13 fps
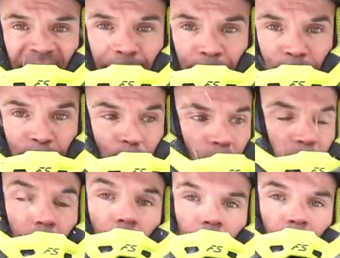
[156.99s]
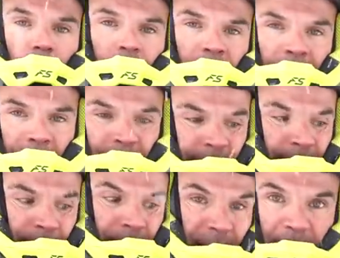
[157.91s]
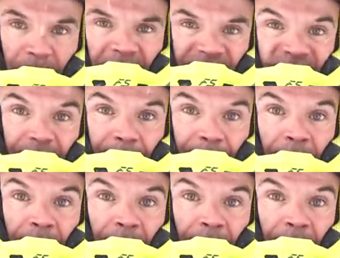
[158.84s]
Viper Pro goggle, made by the same